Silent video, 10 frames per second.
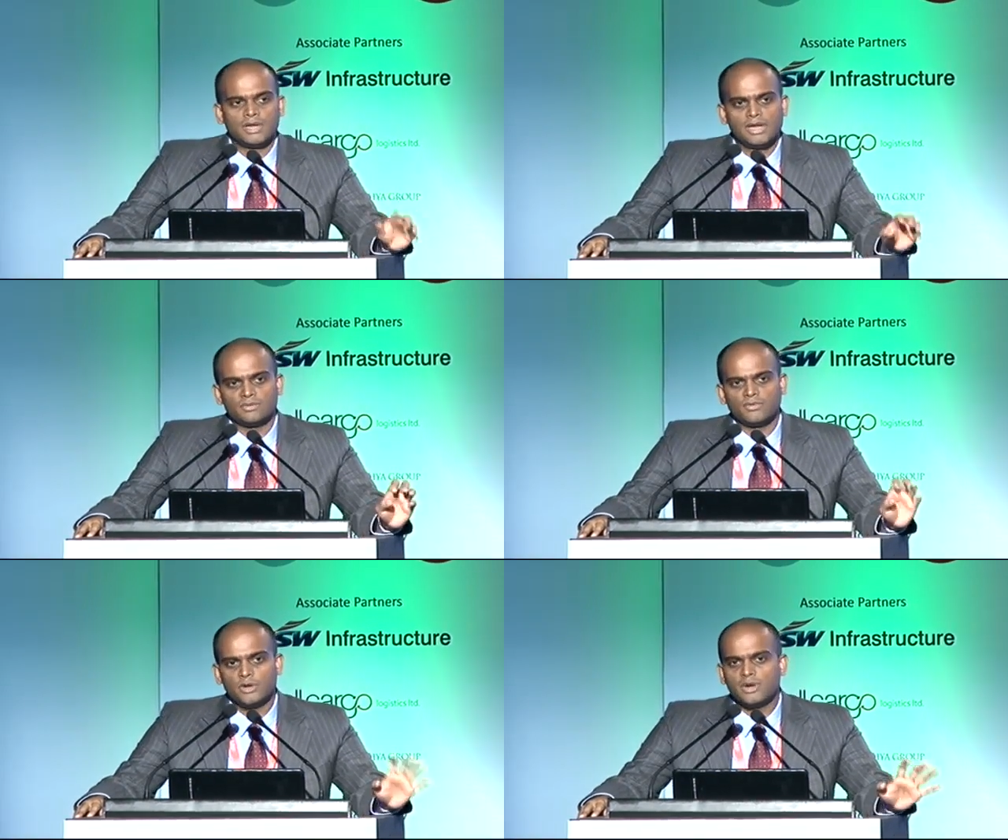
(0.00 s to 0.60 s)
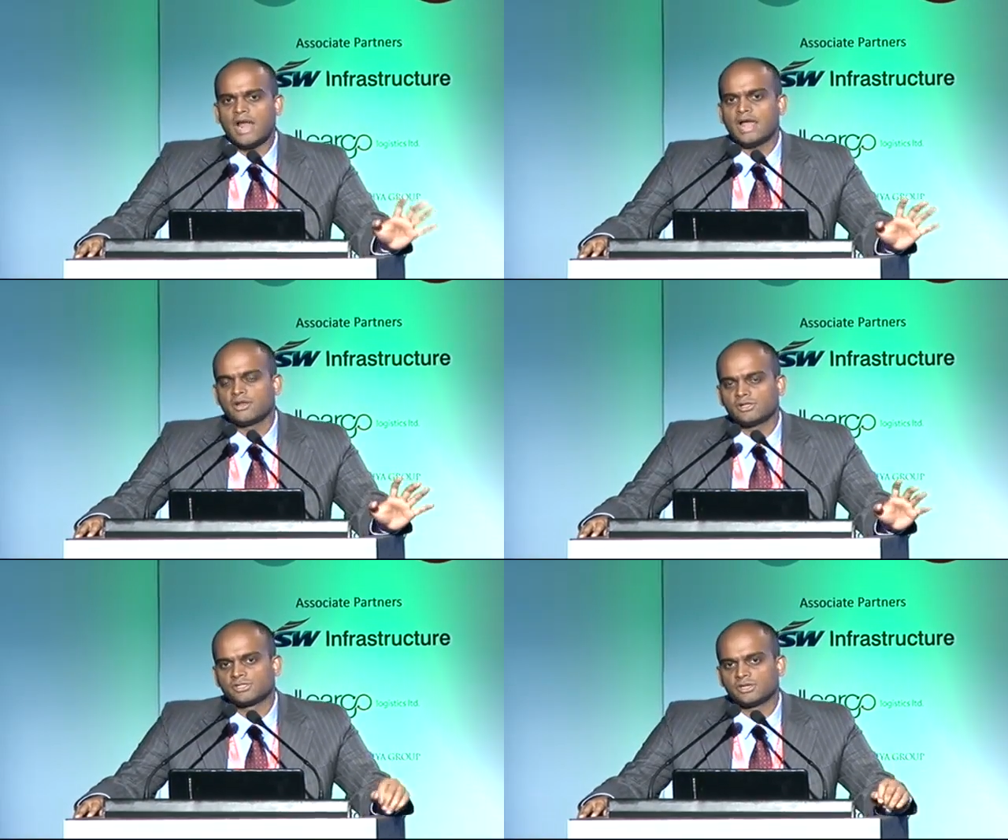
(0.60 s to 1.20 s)
We do an
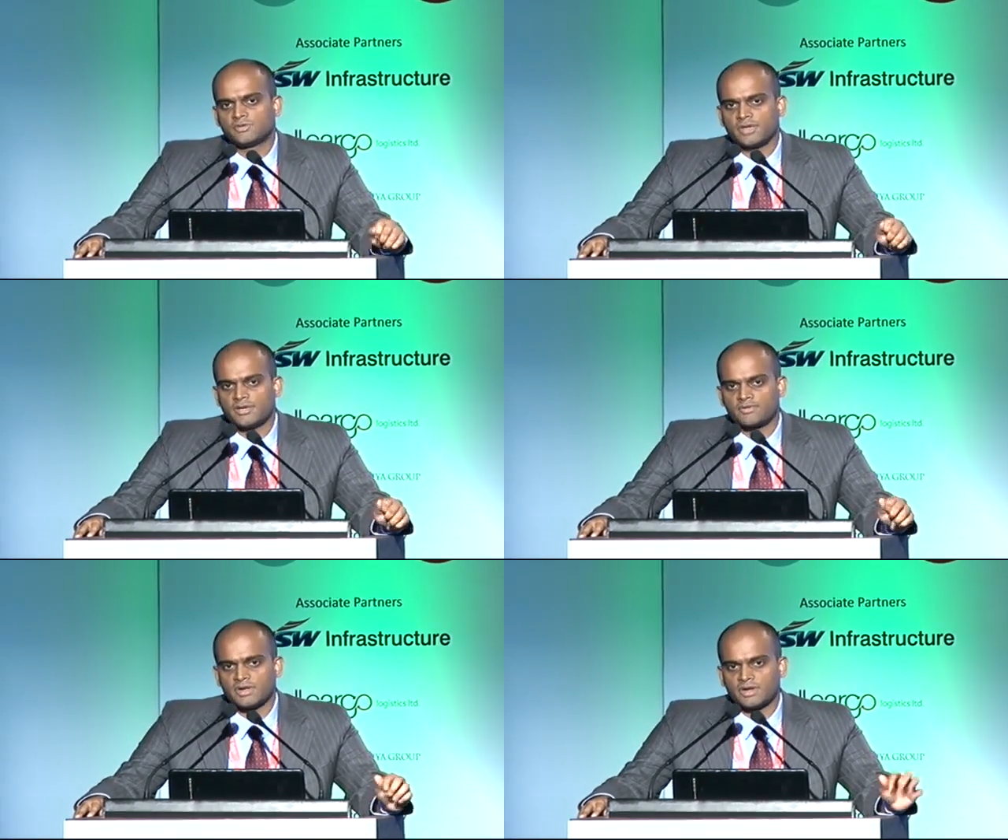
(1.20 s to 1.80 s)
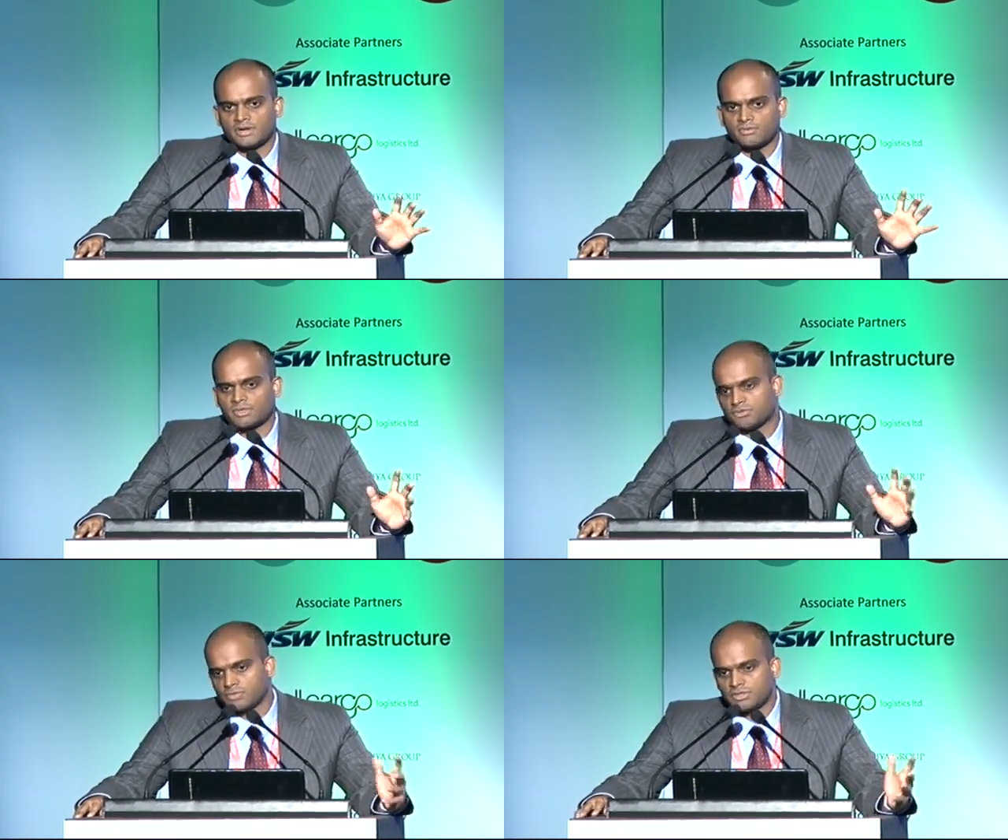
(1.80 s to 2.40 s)
annual survey every year,
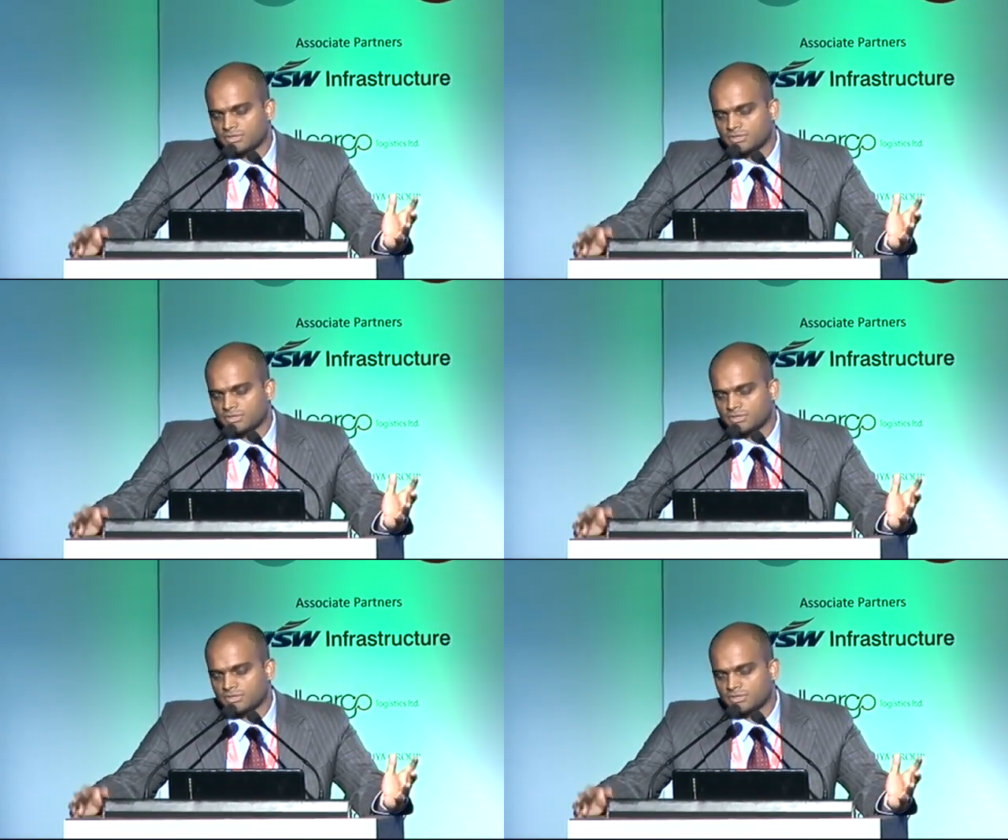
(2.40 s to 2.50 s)
which